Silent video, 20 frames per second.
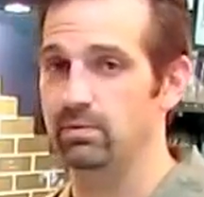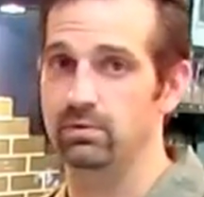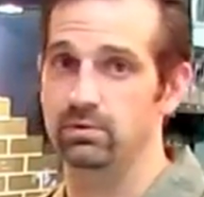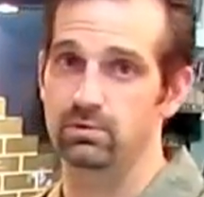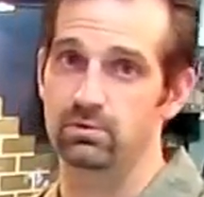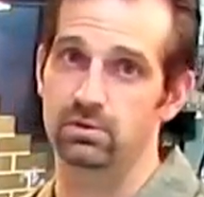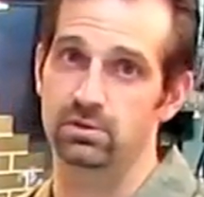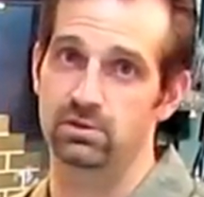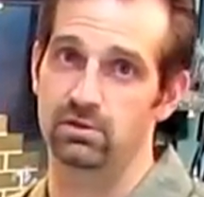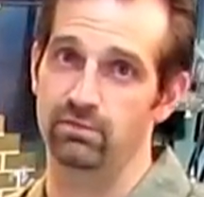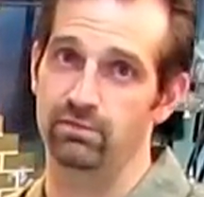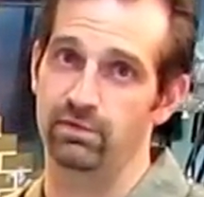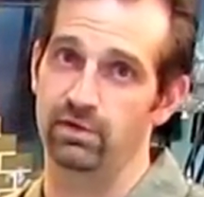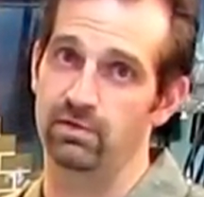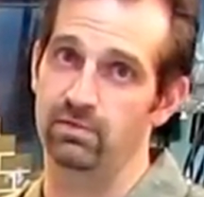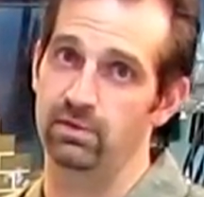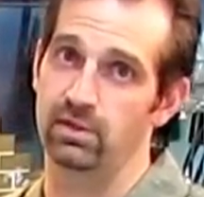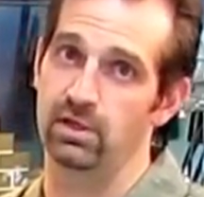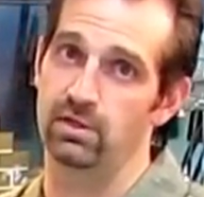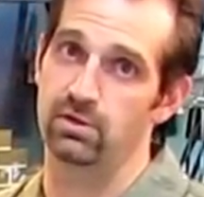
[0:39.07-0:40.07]
will increase the
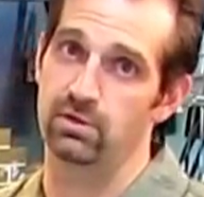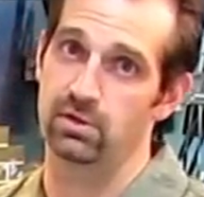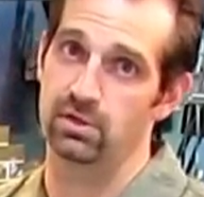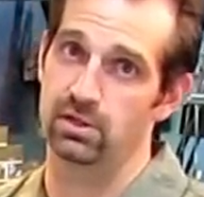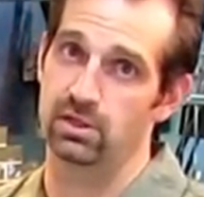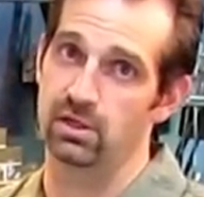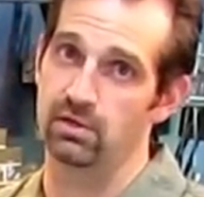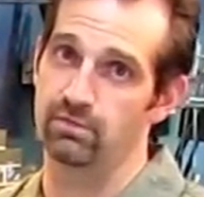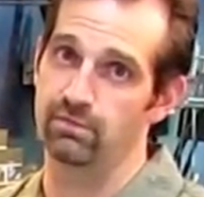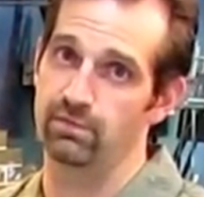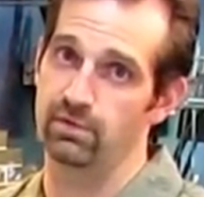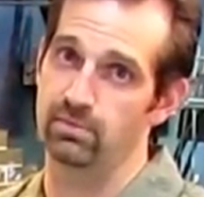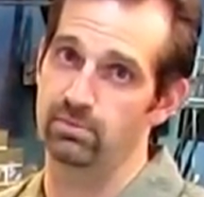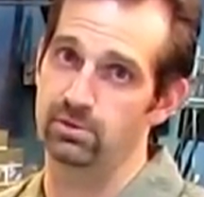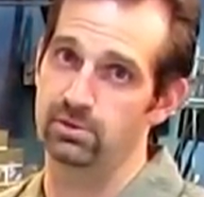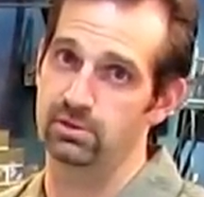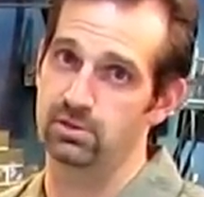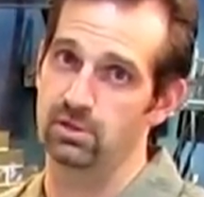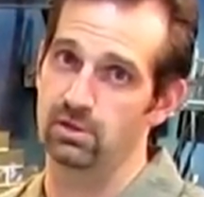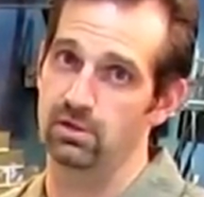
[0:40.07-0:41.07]
flavor that you're going to get from
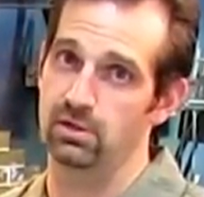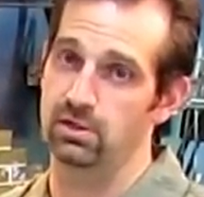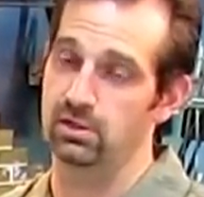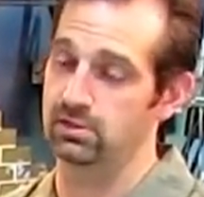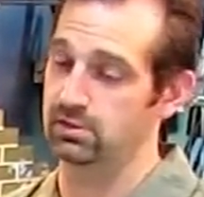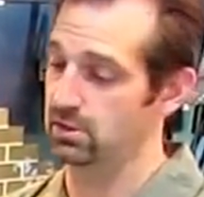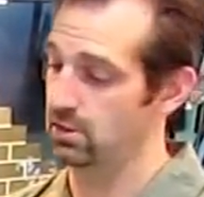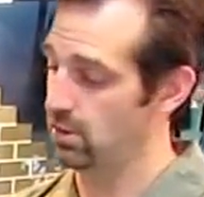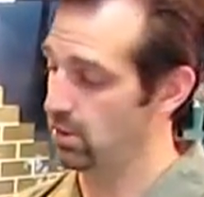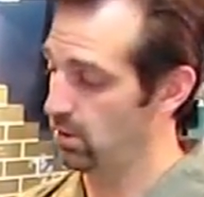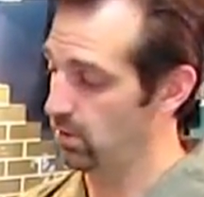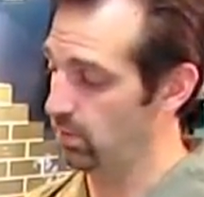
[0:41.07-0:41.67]
these carnitas.